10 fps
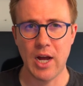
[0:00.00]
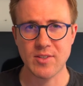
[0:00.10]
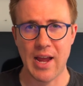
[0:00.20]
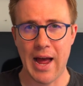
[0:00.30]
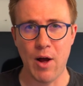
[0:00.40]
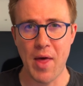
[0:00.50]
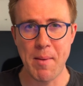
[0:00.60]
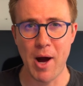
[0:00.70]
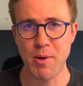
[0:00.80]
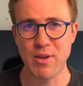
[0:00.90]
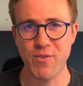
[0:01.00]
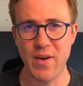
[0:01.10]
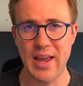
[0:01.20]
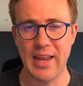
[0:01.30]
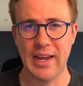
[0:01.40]
to how they might be
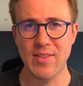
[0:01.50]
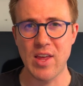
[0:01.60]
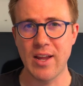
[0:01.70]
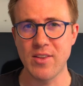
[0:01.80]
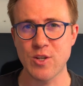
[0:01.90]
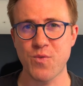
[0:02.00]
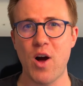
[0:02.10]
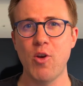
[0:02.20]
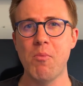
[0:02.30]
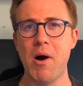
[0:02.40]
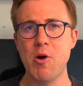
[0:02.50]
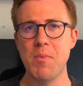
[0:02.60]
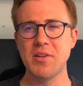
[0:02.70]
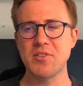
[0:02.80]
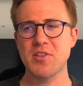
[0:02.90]
feeling in these final moments.